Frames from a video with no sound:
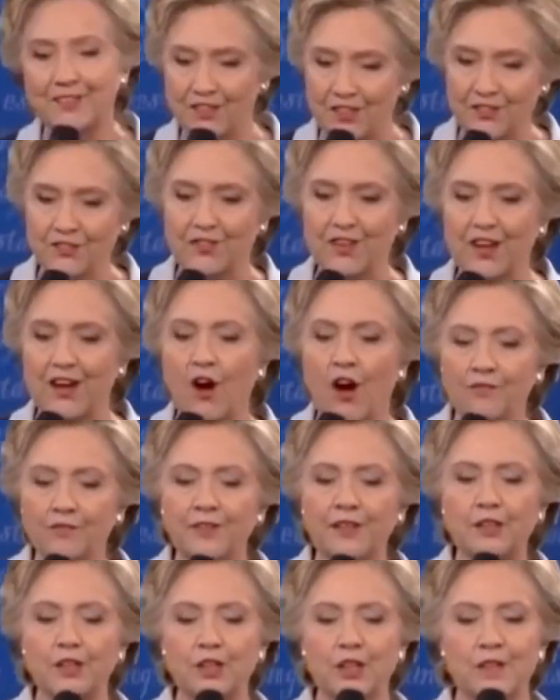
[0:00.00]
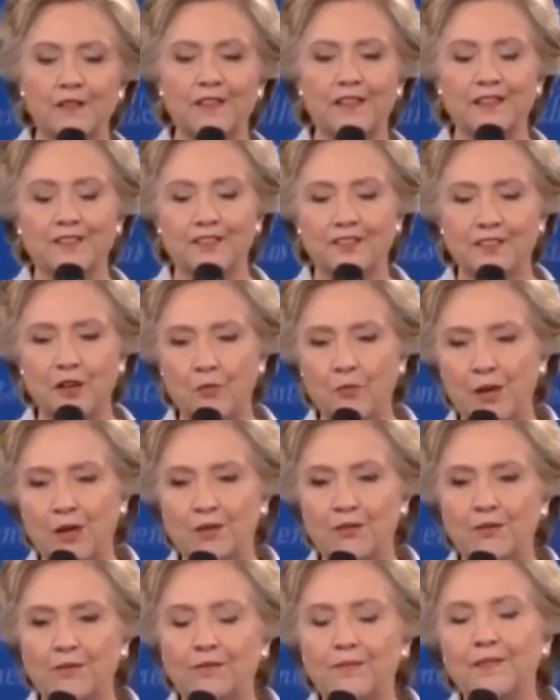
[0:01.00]
just awfully good that
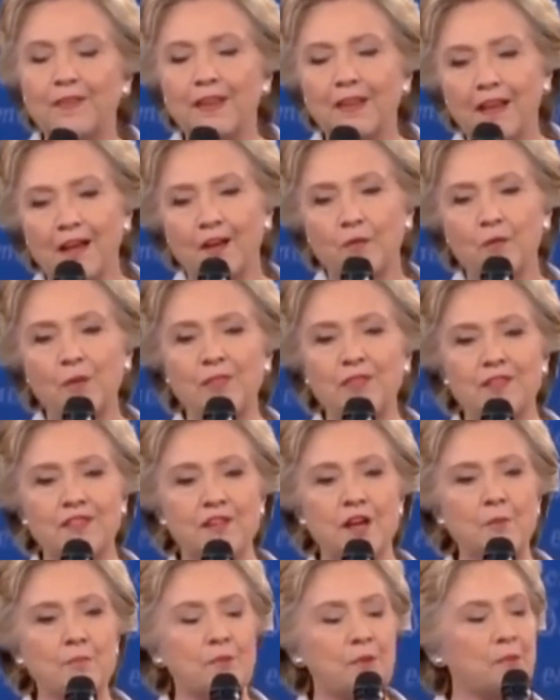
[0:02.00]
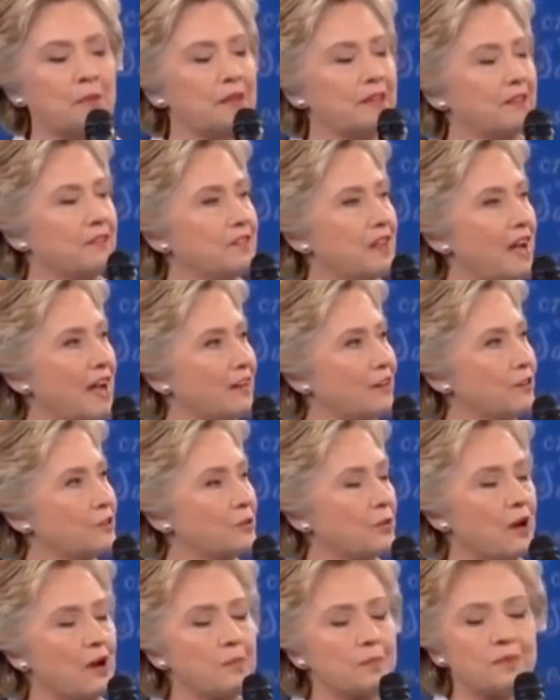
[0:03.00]
someone with the temperament of Donald
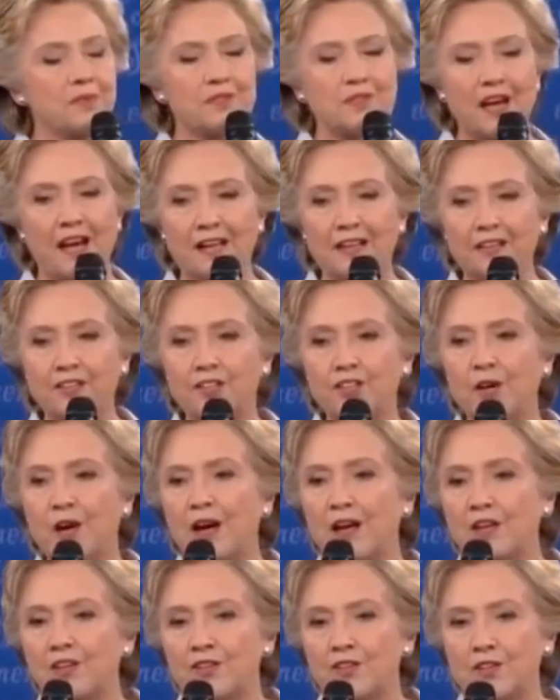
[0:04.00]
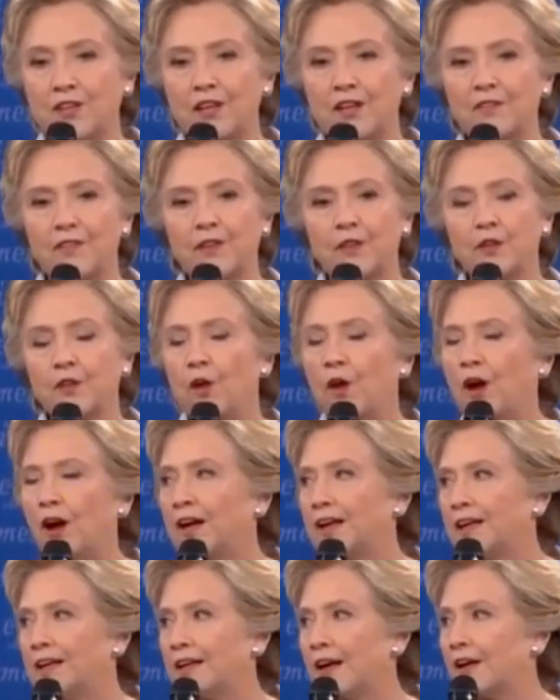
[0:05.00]
Trump is not in charge of the
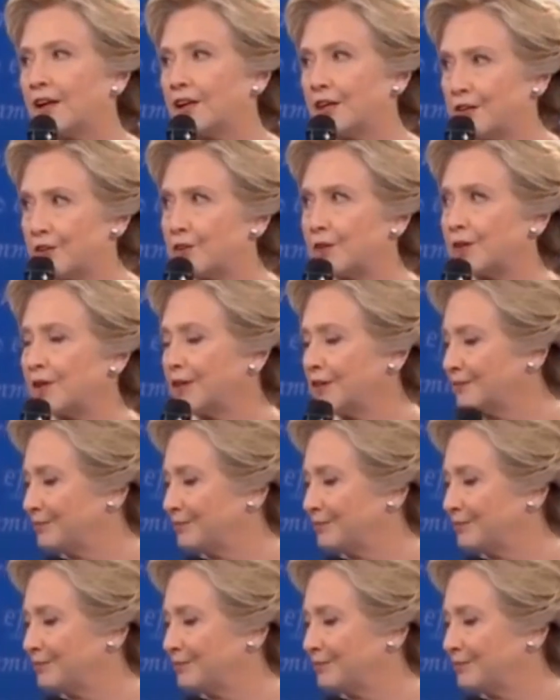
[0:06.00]
law in our country.